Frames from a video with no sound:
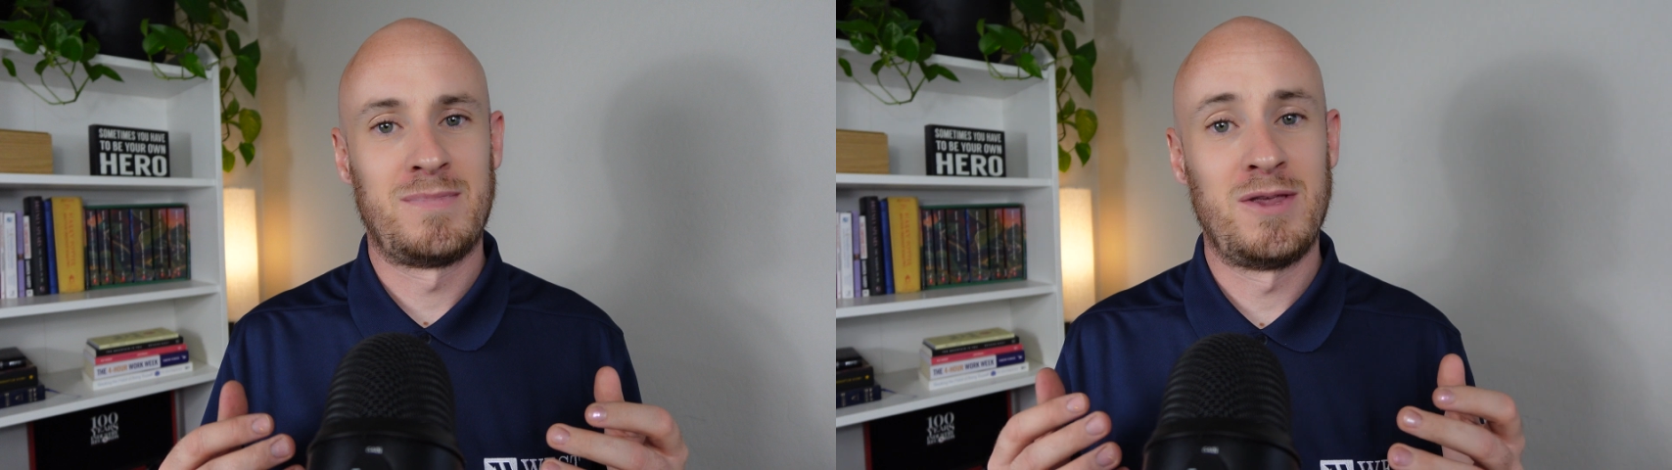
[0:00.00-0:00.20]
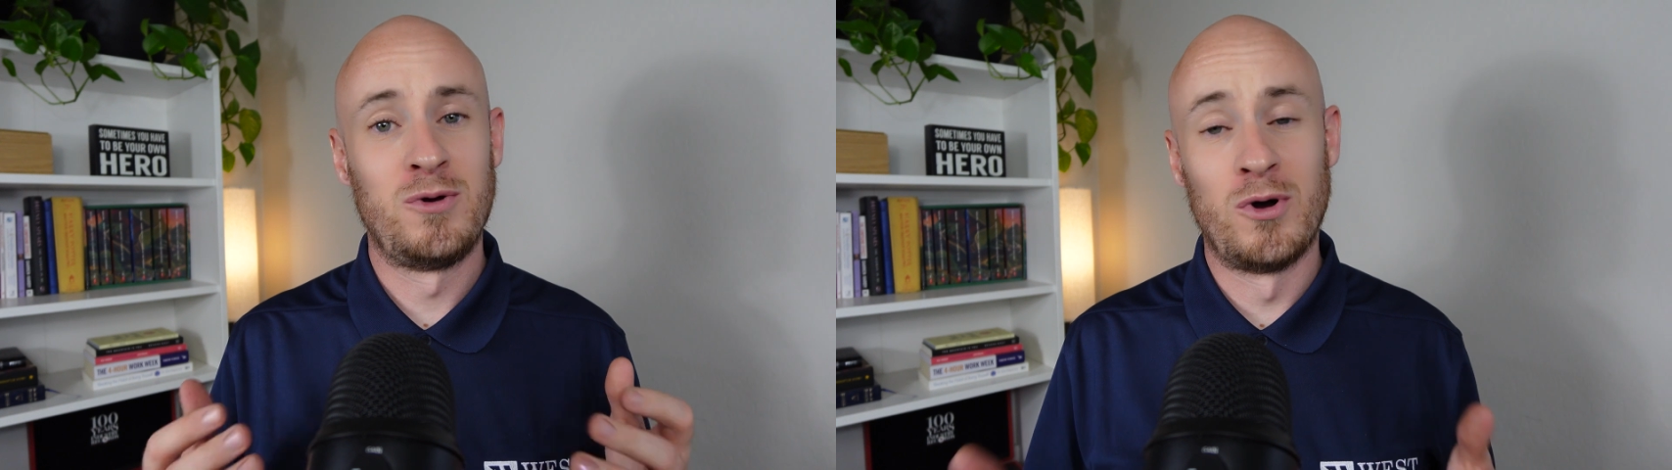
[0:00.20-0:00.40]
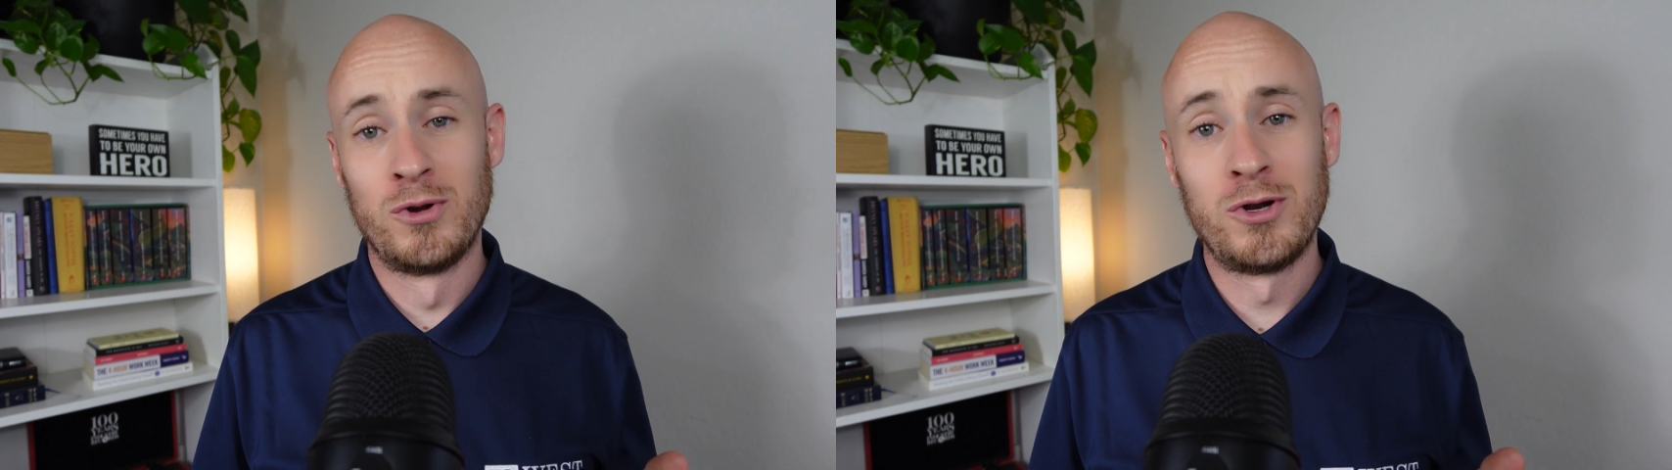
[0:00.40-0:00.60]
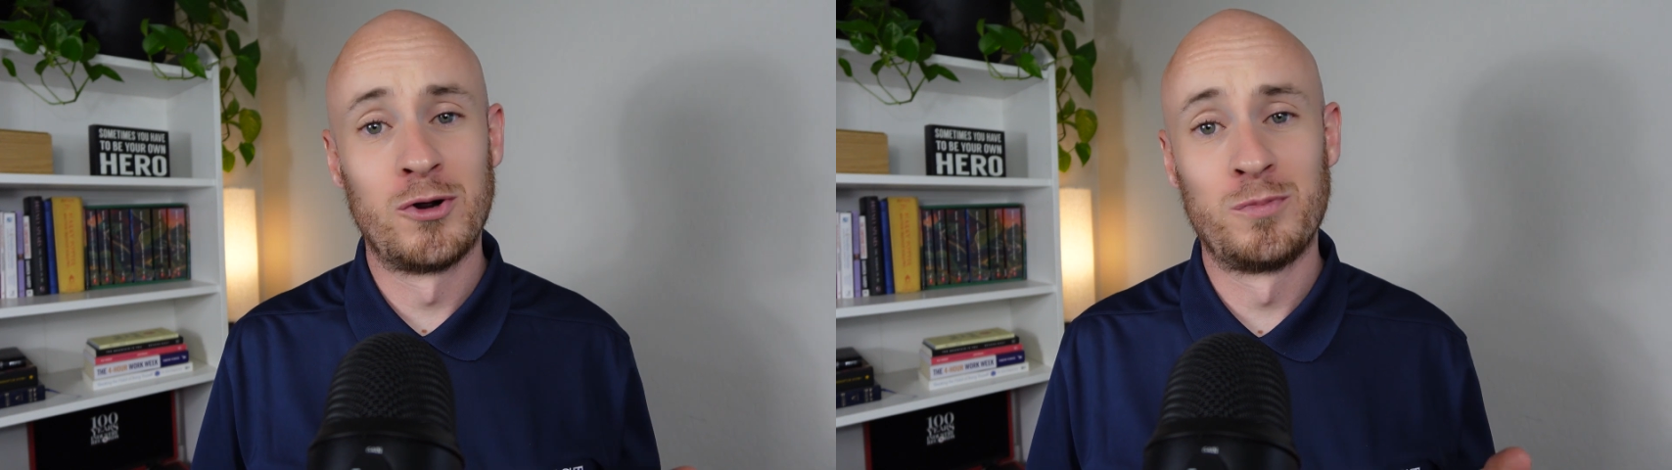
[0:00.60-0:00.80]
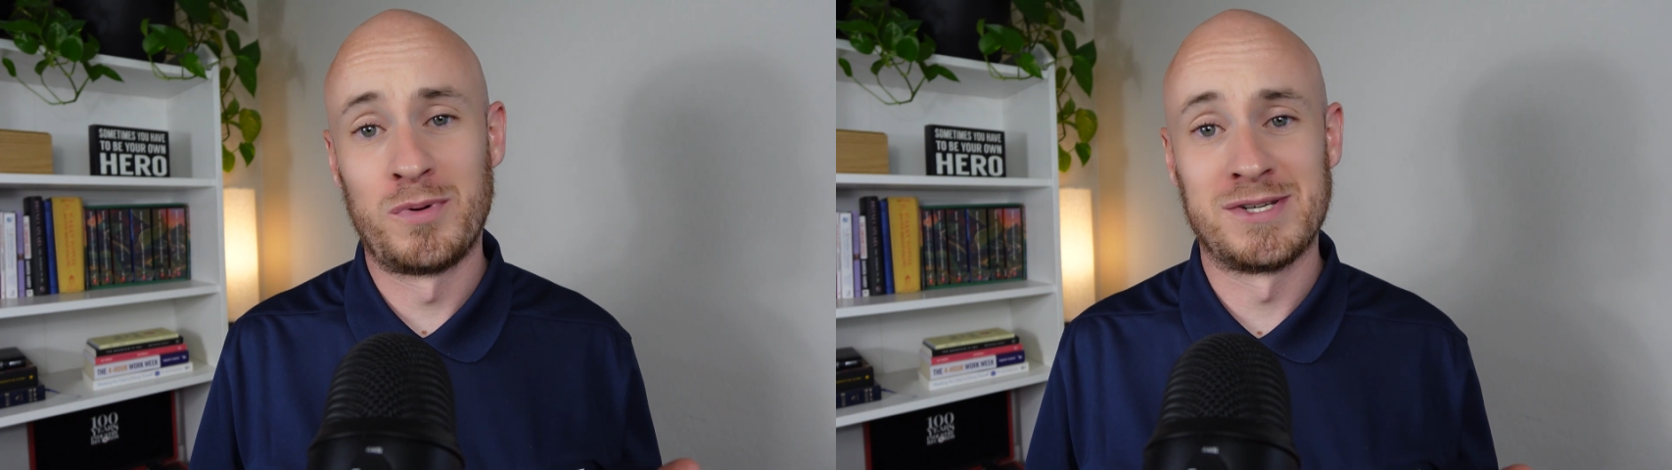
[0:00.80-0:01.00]
You own your
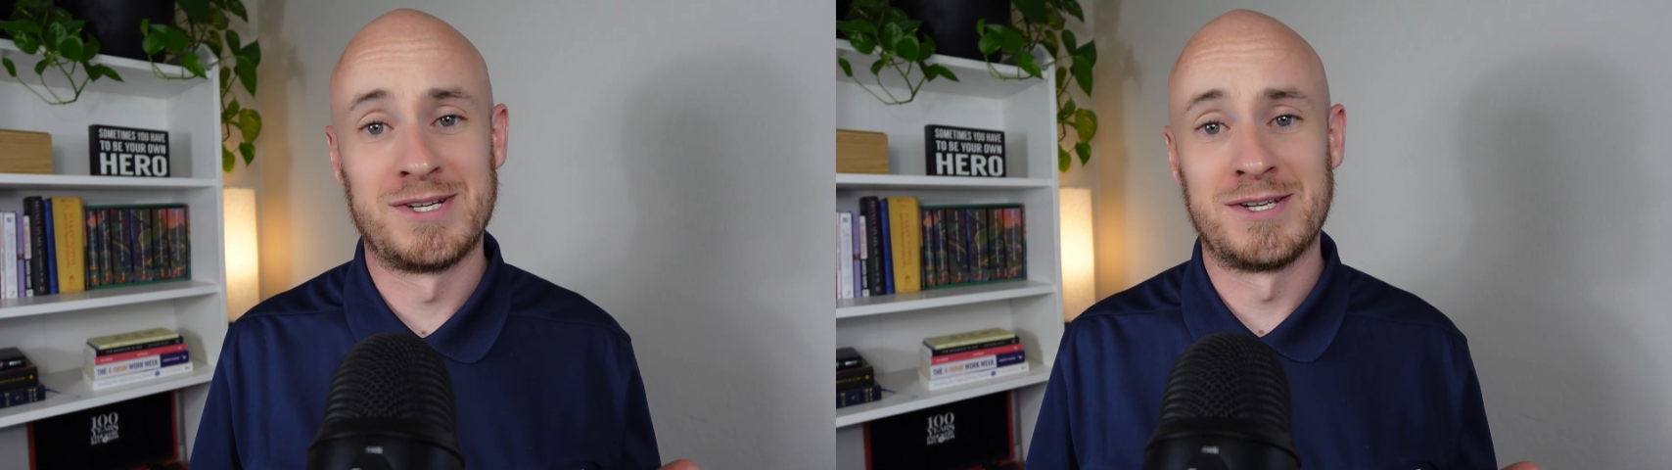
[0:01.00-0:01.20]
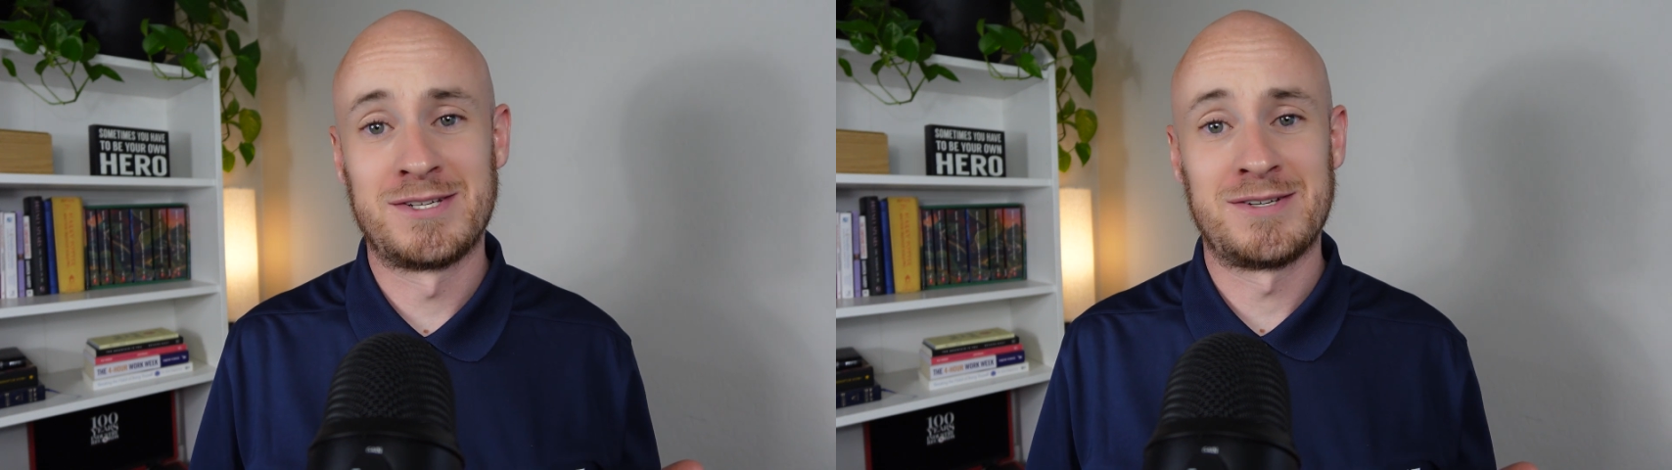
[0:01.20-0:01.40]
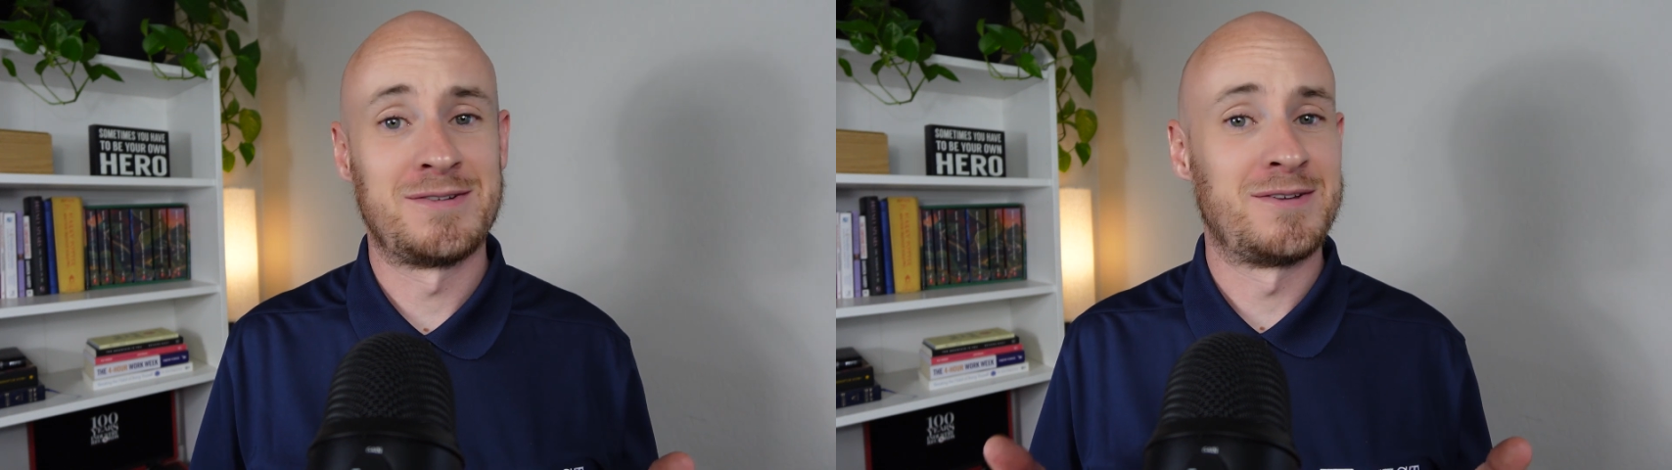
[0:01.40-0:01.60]
own business,